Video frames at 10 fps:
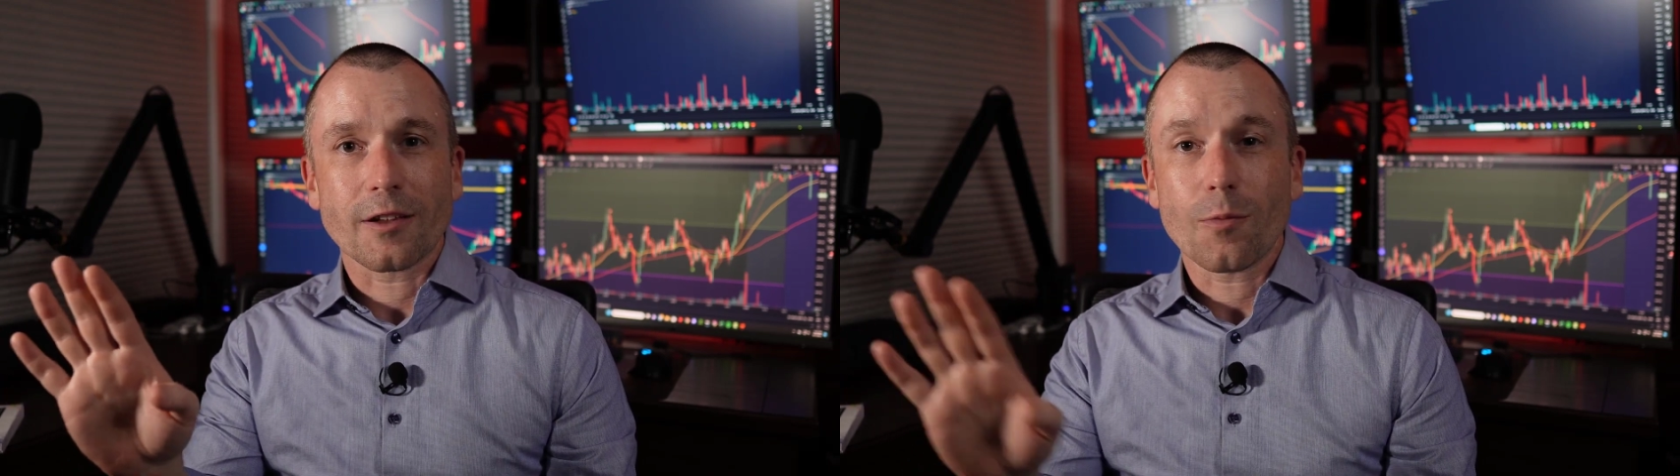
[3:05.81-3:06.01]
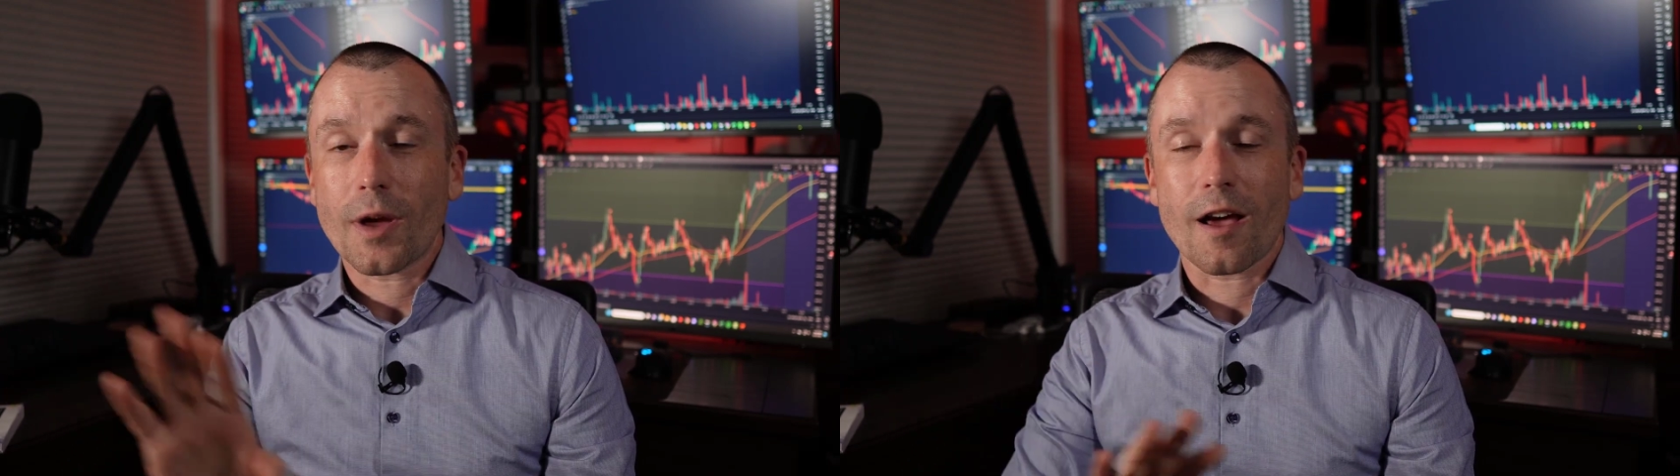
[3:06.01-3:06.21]

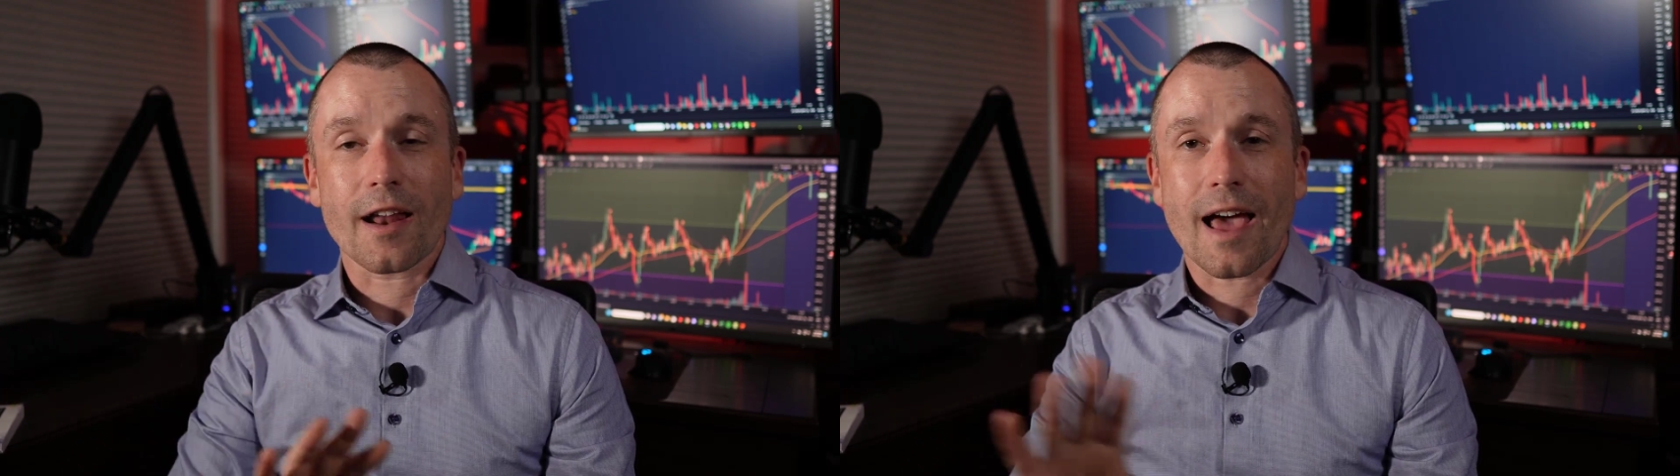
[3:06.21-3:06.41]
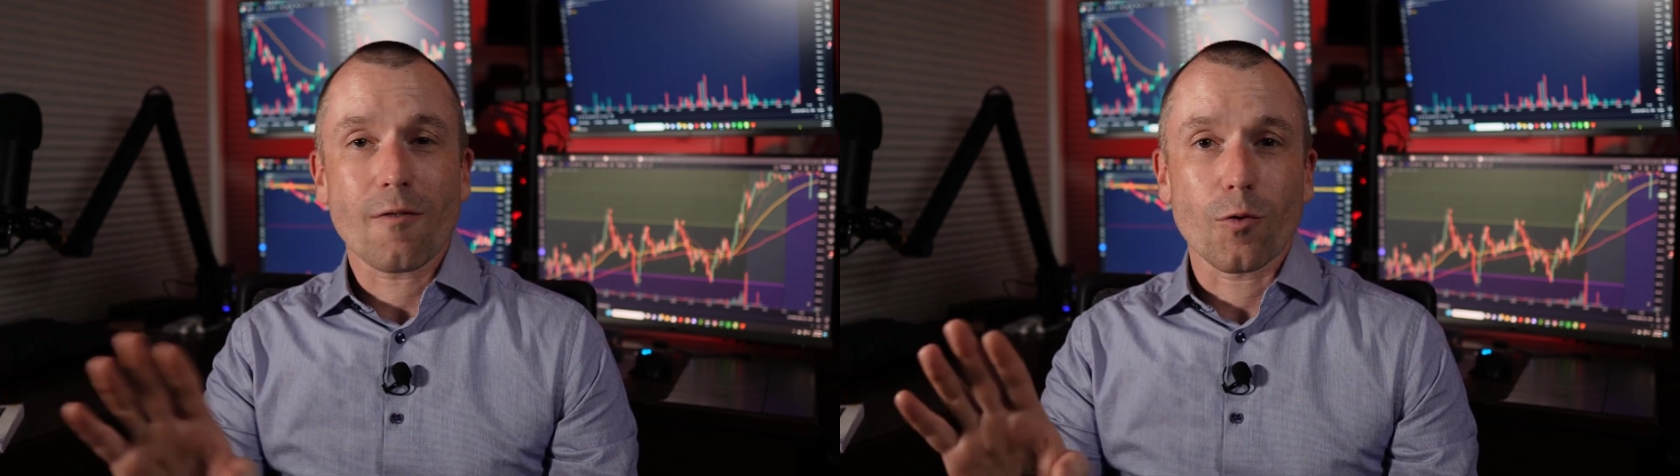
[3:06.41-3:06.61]
You may
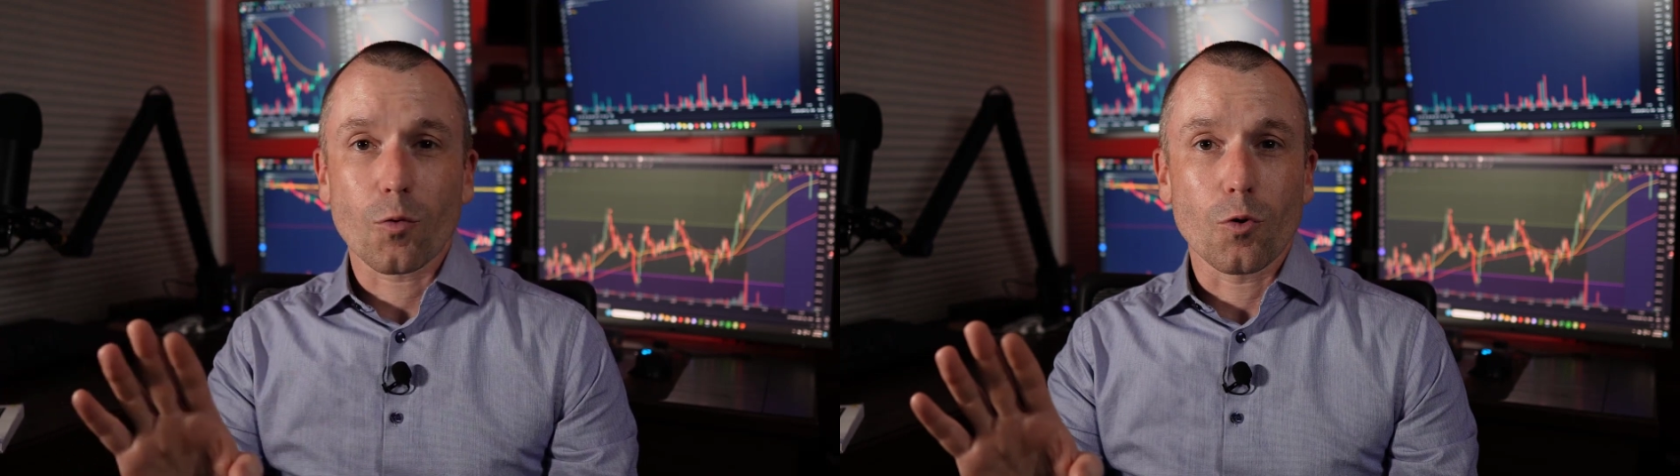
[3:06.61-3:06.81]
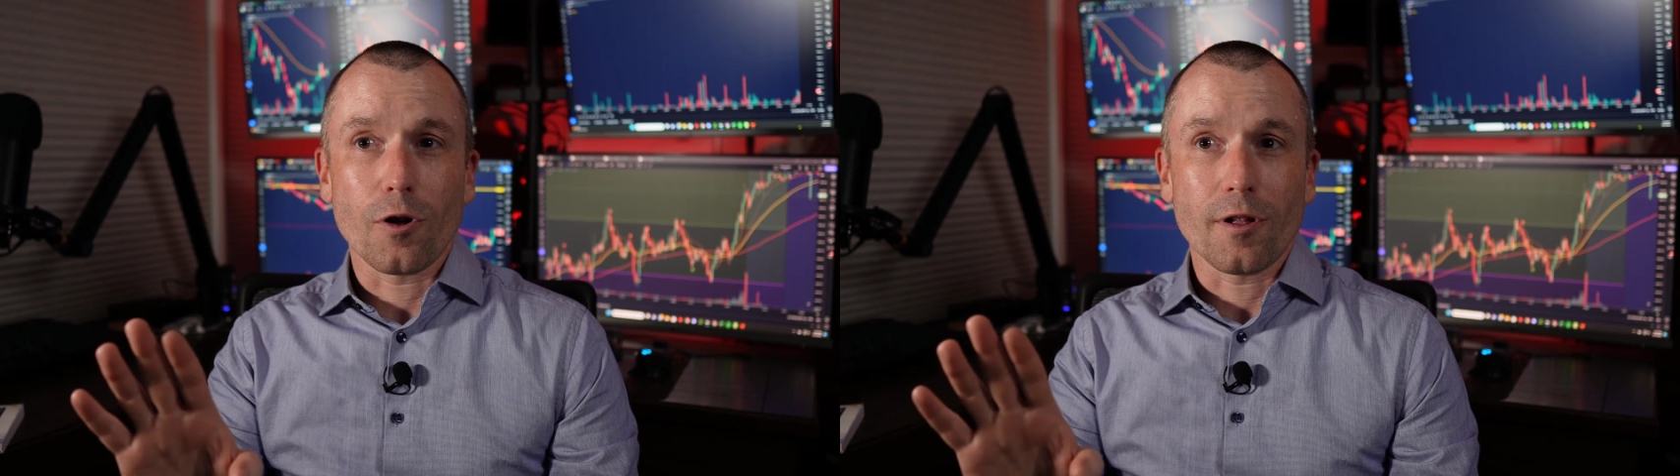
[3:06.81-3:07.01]
not have a
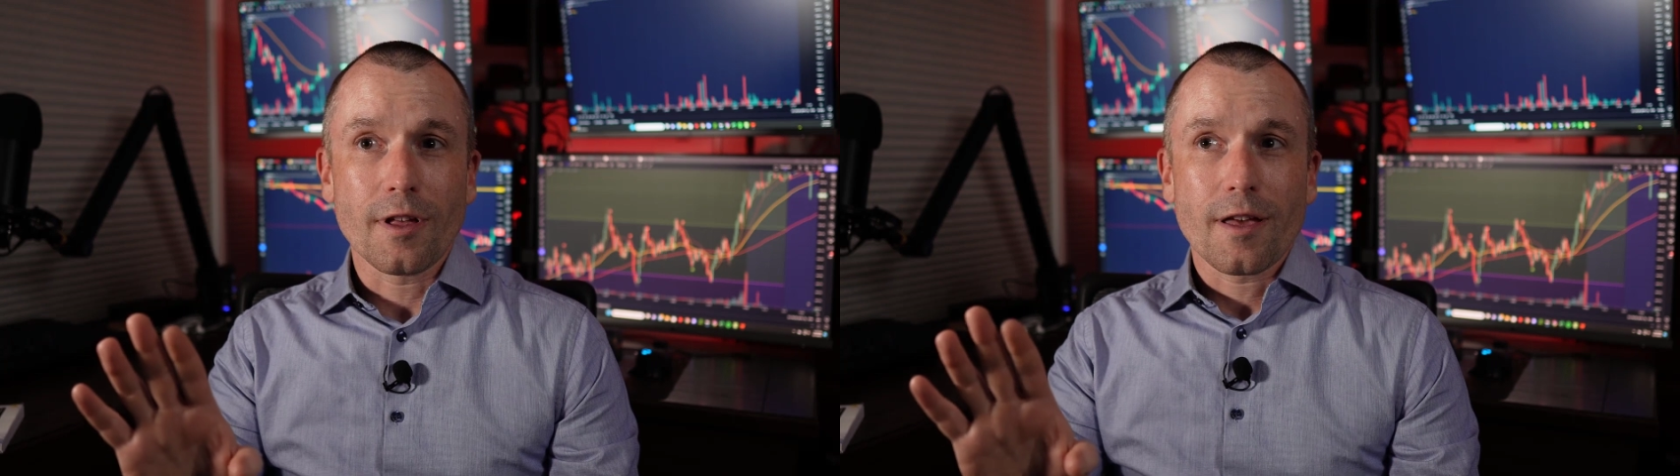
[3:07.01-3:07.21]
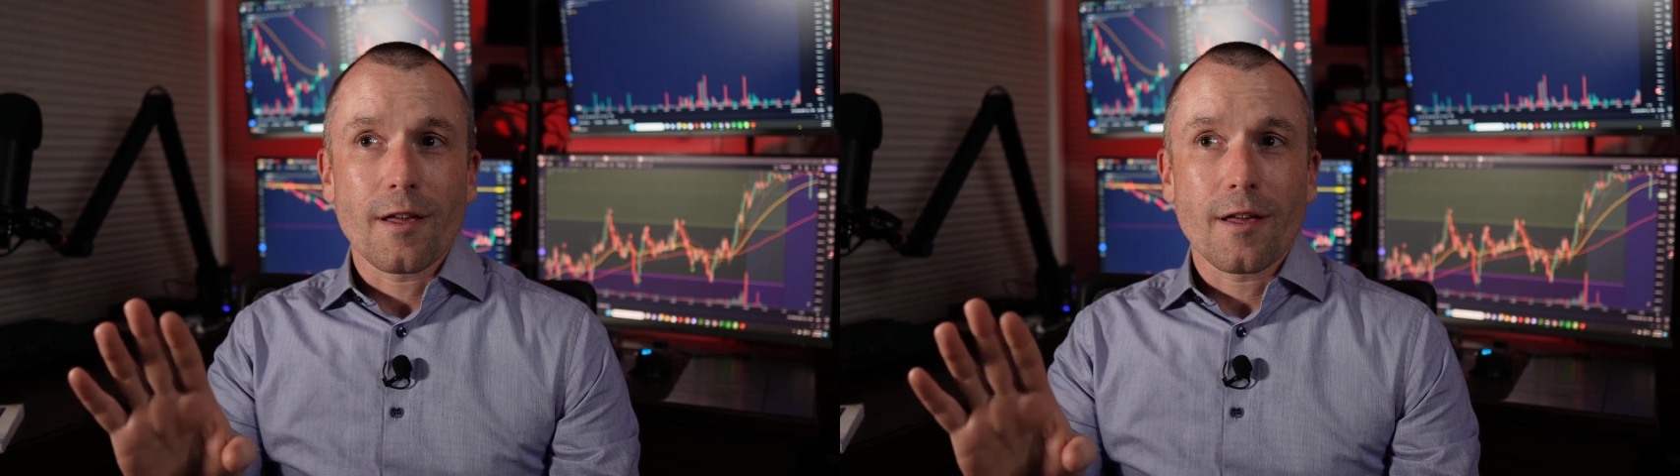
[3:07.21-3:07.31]
rule